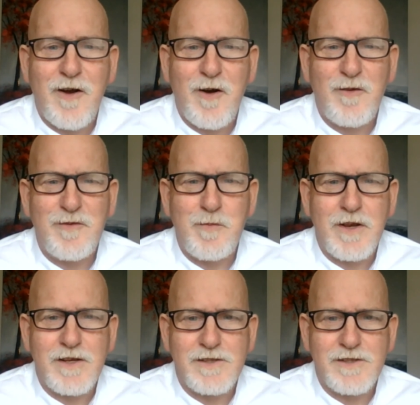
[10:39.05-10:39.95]
of the
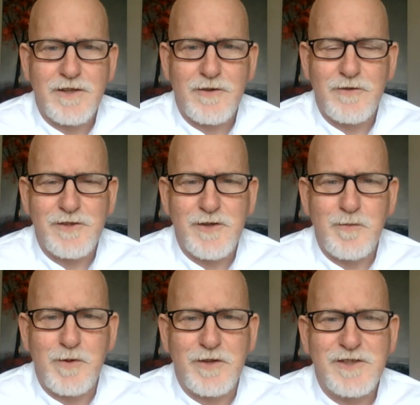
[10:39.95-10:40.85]
best Christian
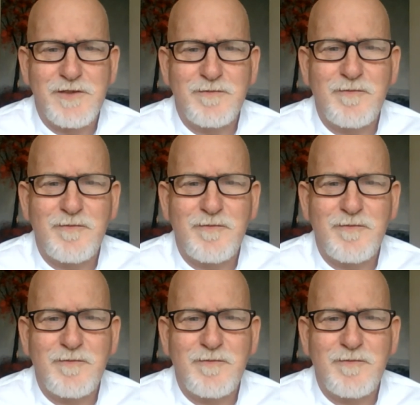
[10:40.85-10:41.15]
books.